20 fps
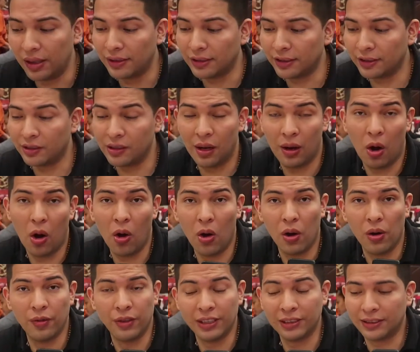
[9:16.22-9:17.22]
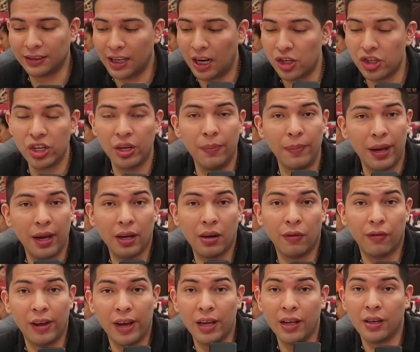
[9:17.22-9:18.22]
This is actually made
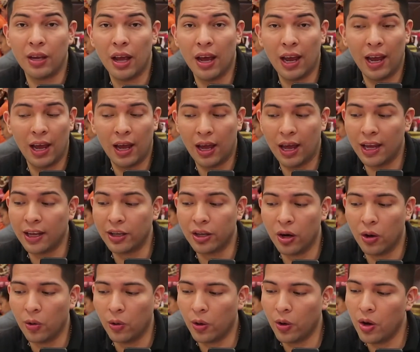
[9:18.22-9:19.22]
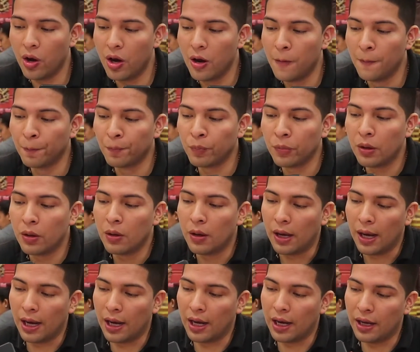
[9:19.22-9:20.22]
of egg yolk,
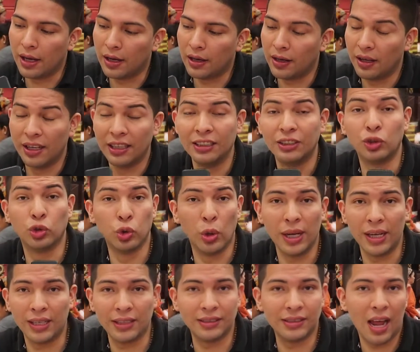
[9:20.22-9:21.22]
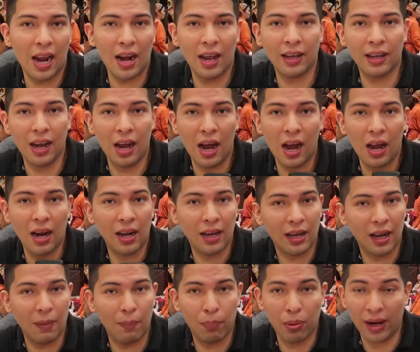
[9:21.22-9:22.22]
and it's sweet. It's not like
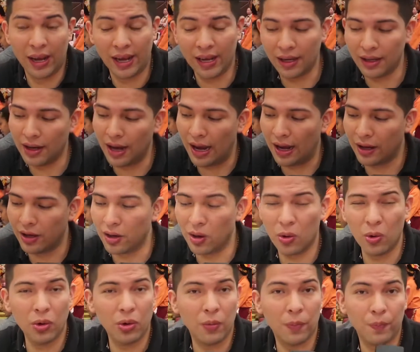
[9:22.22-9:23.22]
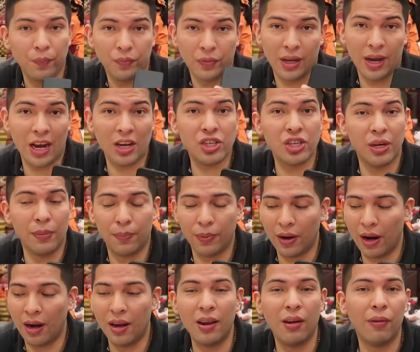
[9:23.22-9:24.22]
a plain egg yolk. They actually
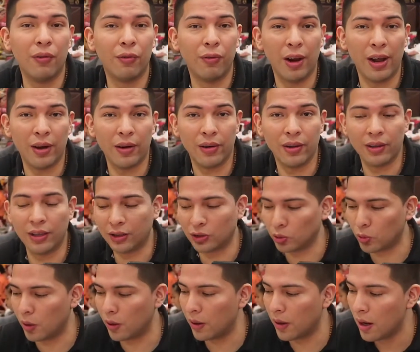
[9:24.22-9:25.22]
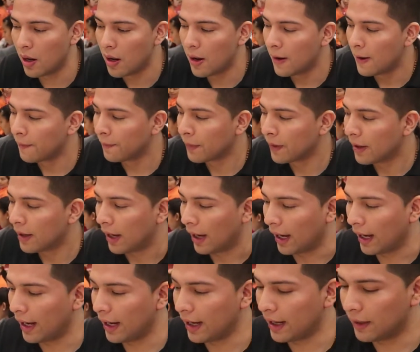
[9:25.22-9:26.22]
put a little flavor in this one.
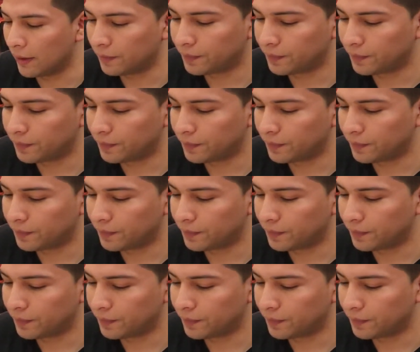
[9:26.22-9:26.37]
And